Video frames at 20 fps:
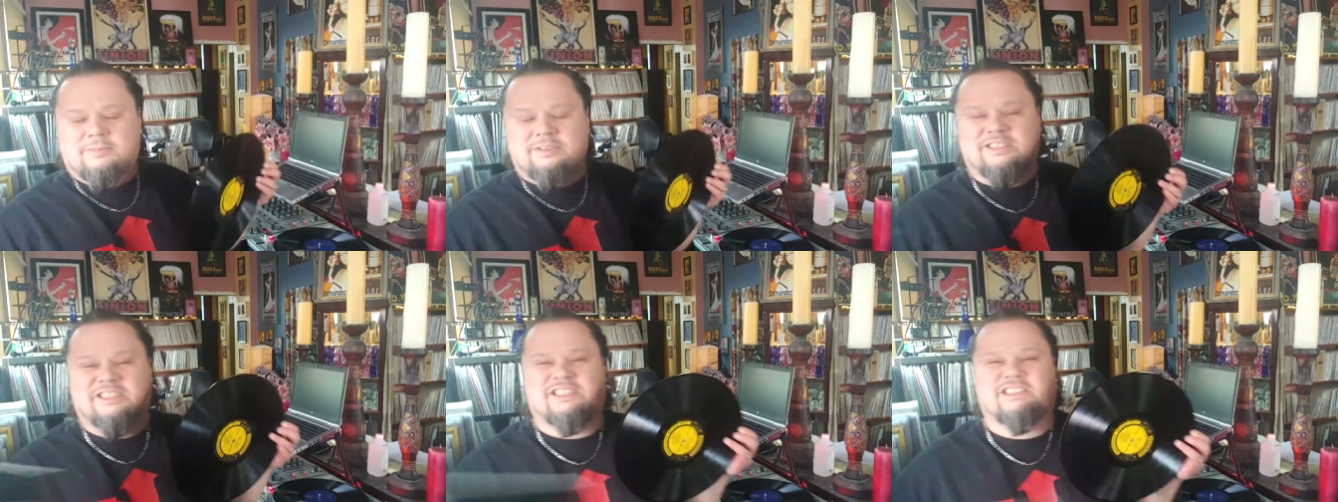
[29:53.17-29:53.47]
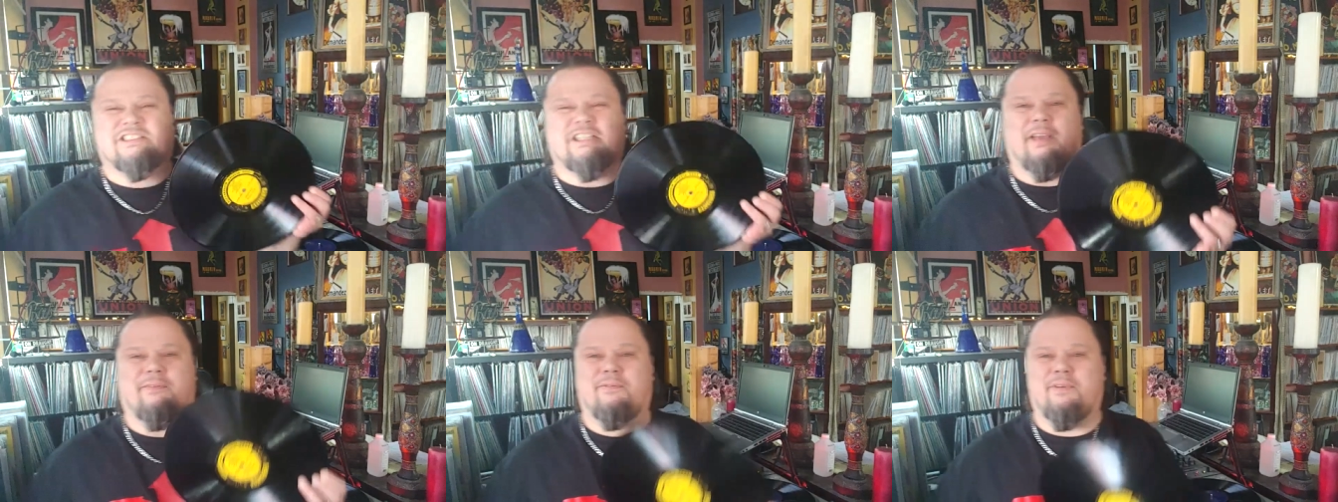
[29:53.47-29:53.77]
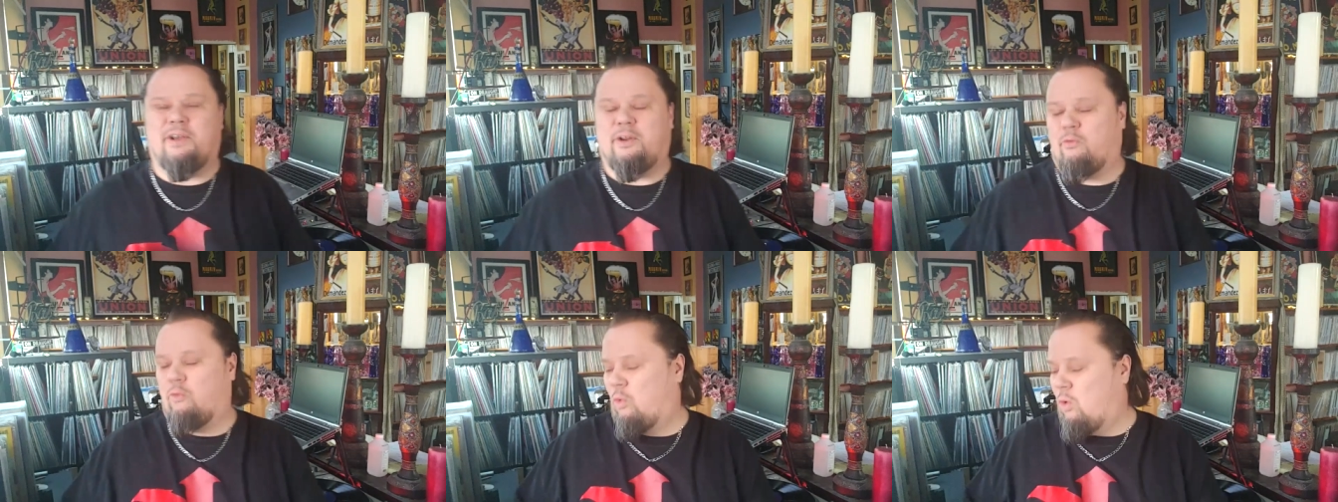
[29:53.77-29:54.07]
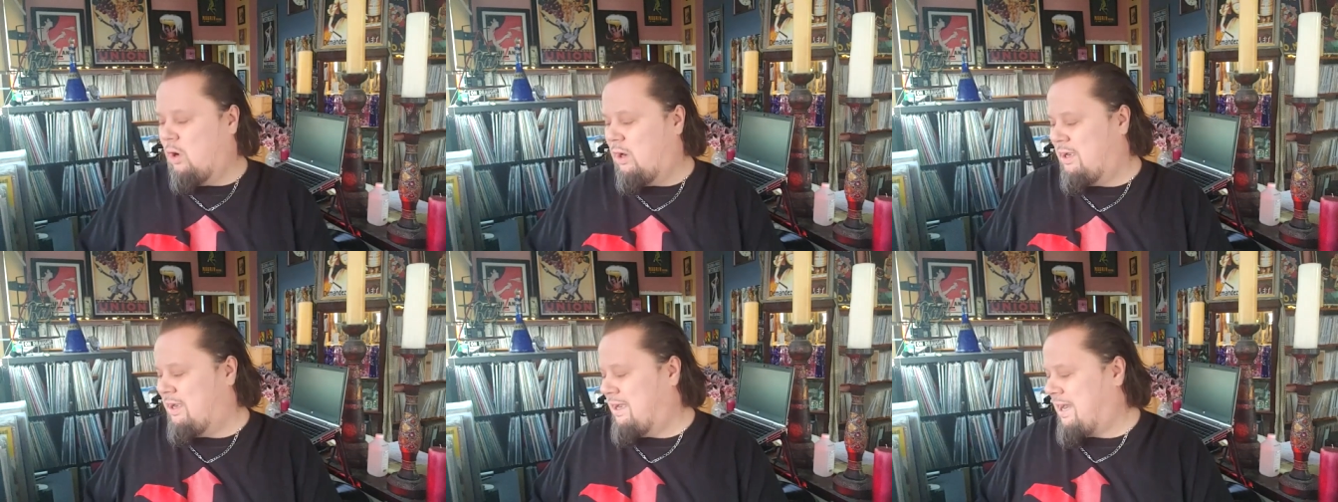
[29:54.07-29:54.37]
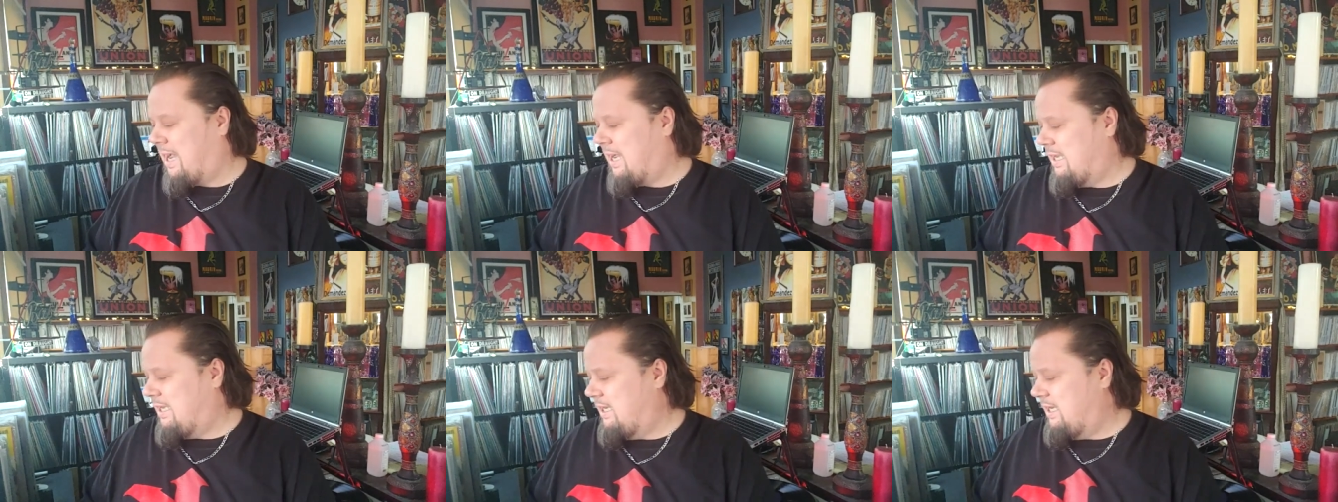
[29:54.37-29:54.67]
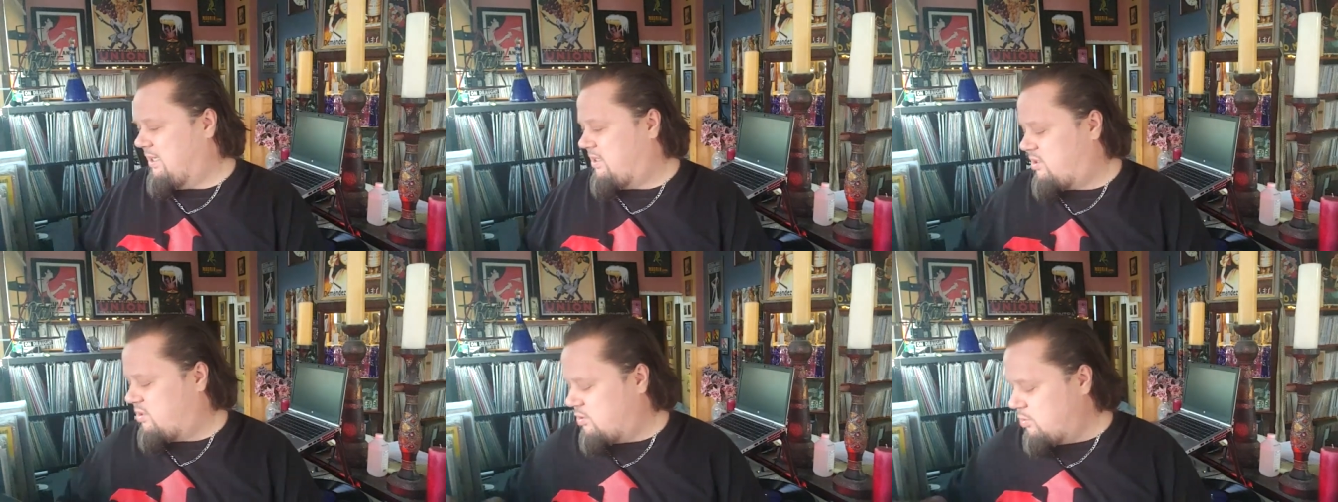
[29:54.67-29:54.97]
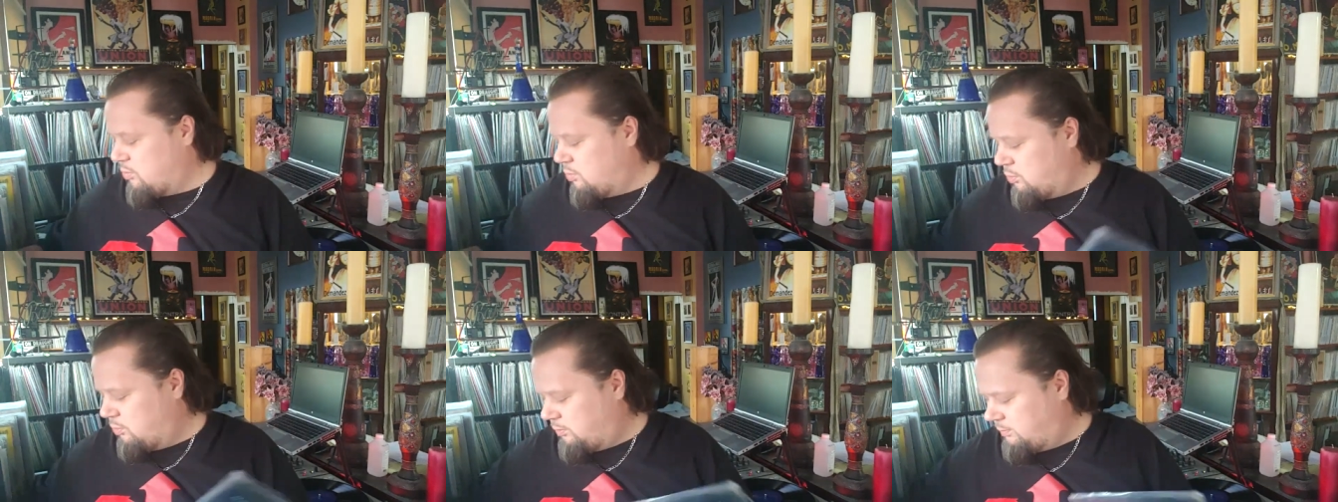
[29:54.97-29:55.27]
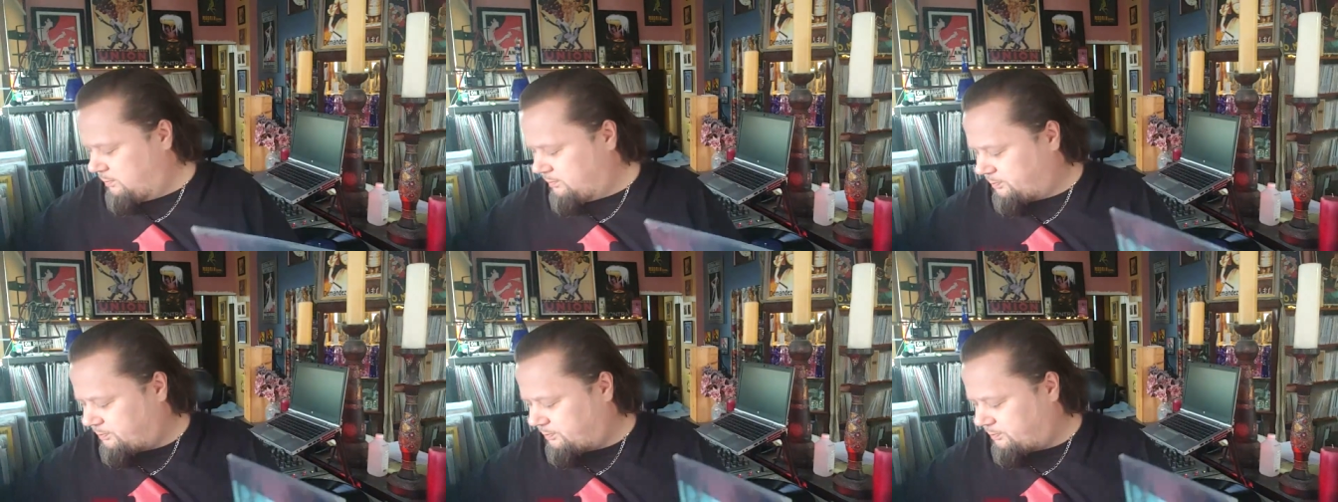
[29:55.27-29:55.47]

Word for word: 7192